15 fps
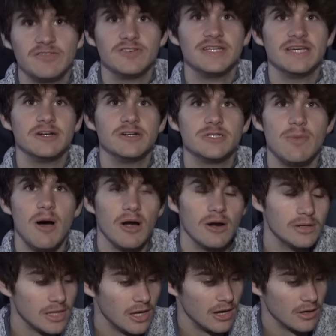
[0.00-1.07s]
it for dinner
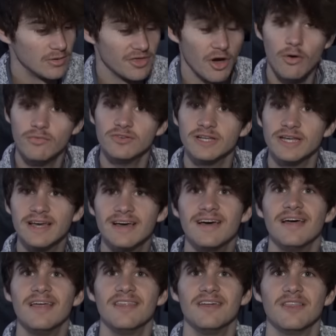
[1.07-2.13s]
tomorrow, along with hopefully
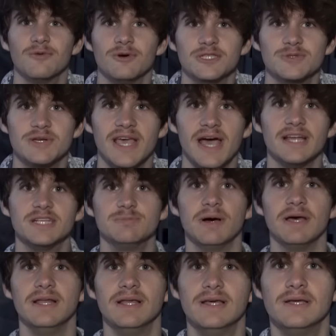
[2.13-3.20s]
the other ones we catch,
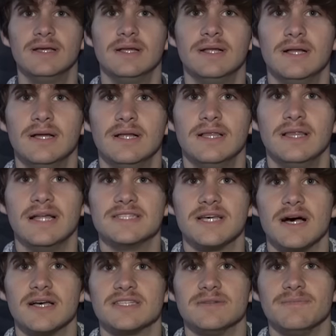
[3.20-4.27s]
but that's
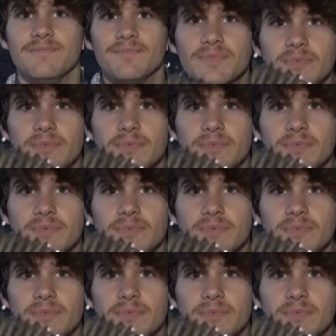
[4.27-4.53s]
awesome.